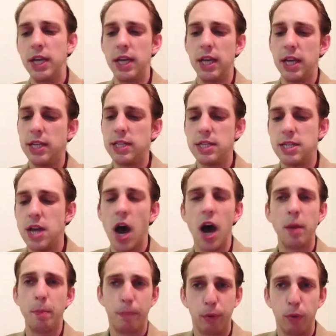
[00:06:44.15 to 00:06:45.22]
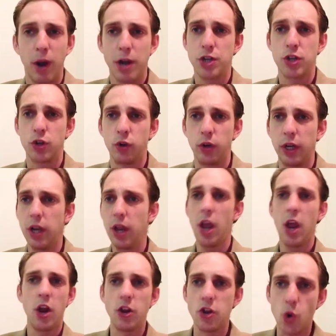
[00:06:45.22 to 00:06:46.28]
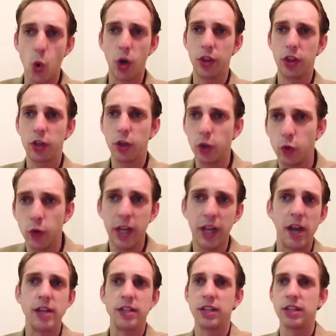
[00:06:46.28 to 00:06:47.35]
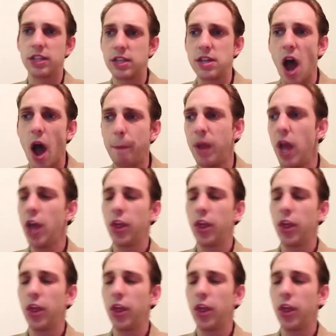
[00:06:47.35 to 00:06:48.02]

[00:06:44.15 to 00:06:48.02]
is not pressuring North Korea to stop